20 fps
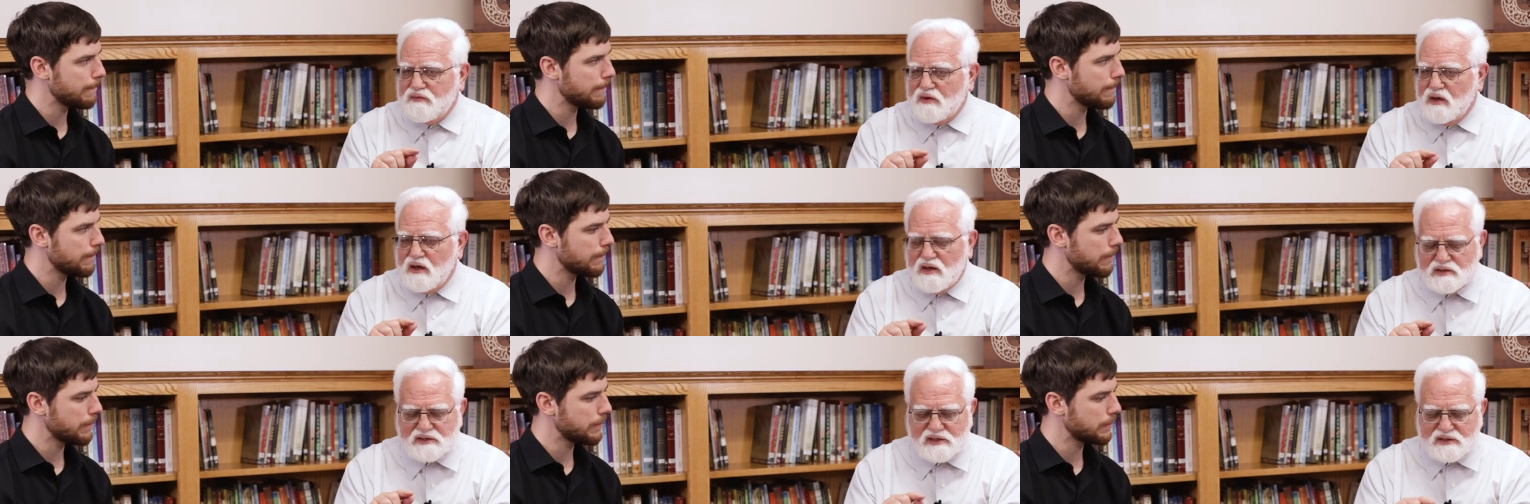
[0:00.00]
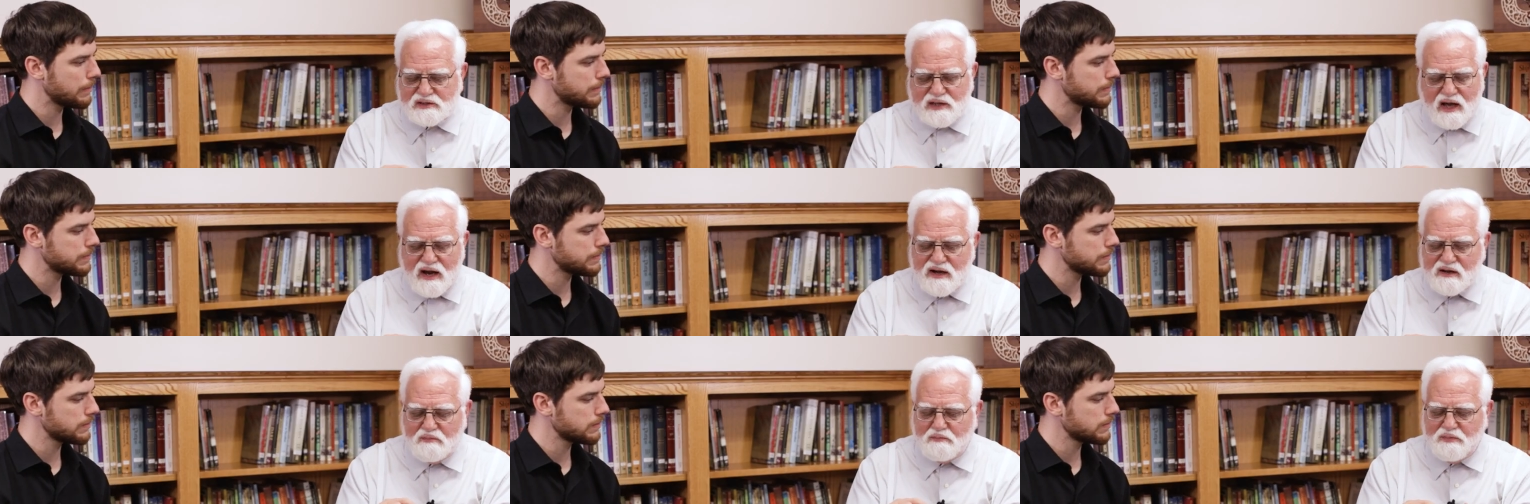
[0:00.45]
Speaker 1: have a
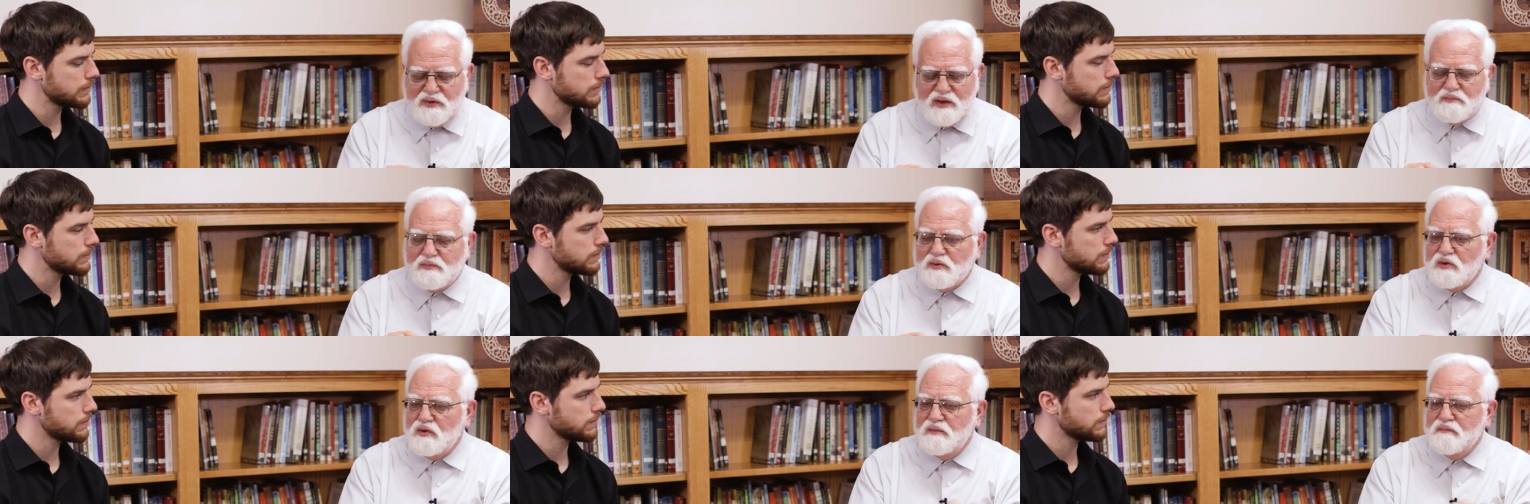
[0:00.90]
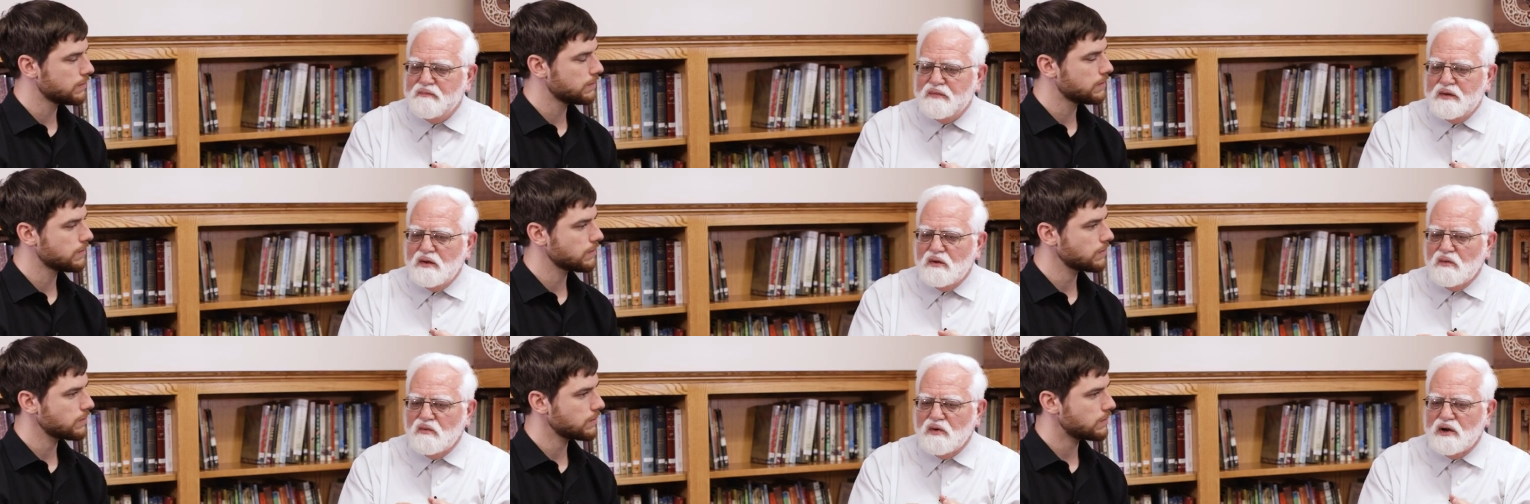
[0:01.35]
society of
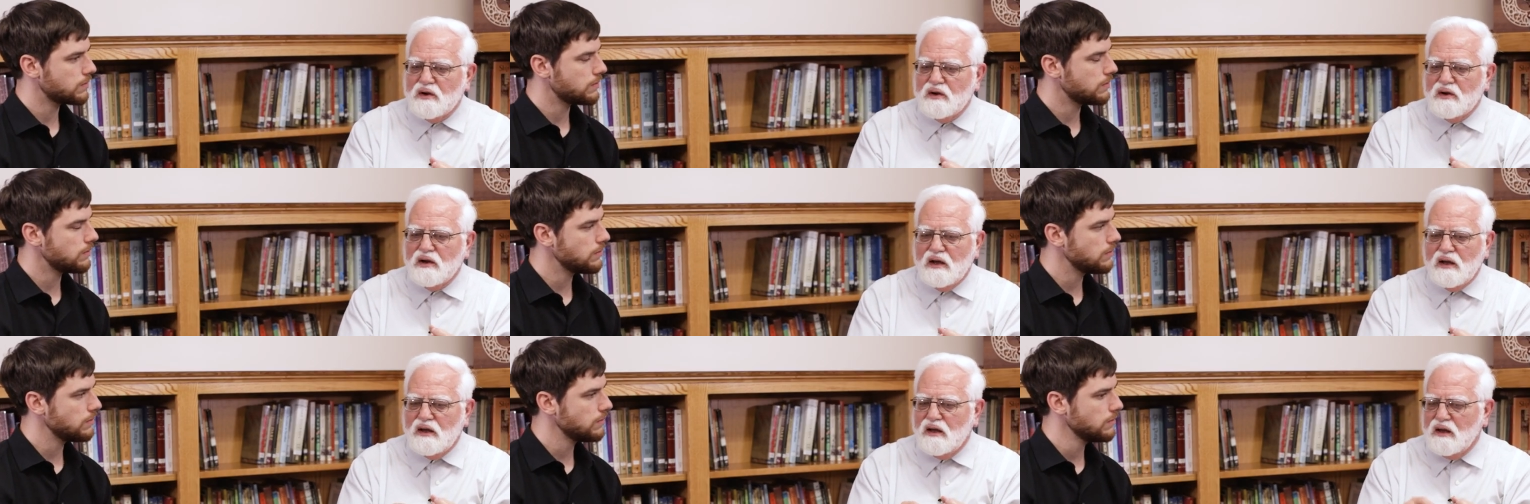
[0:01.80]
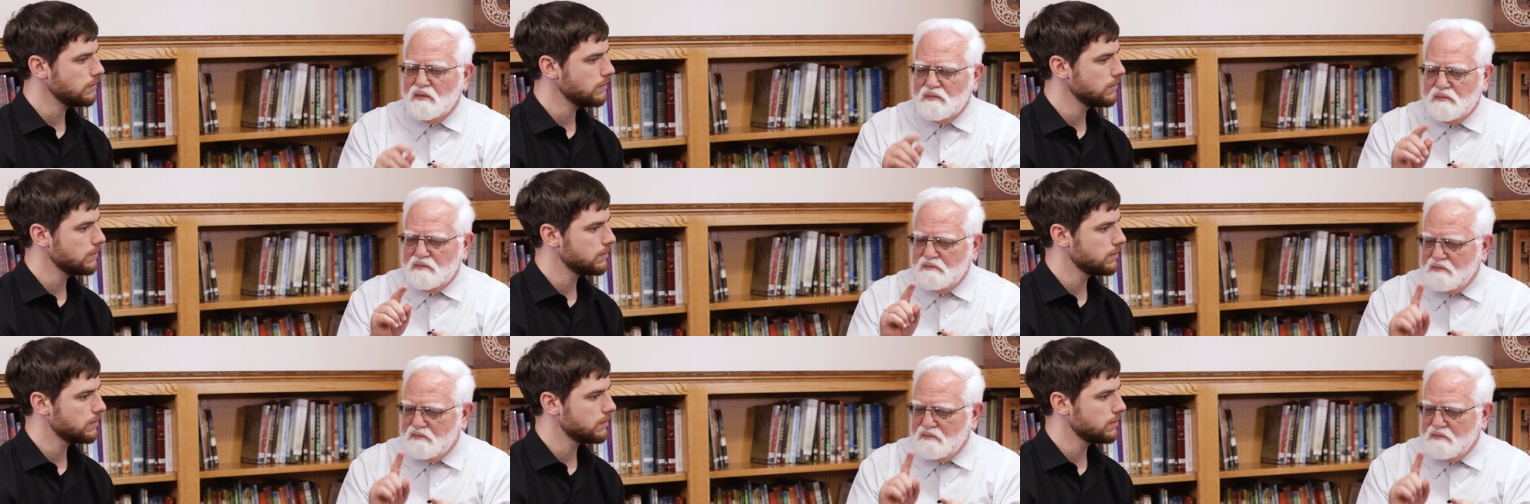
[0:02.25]
people where uh,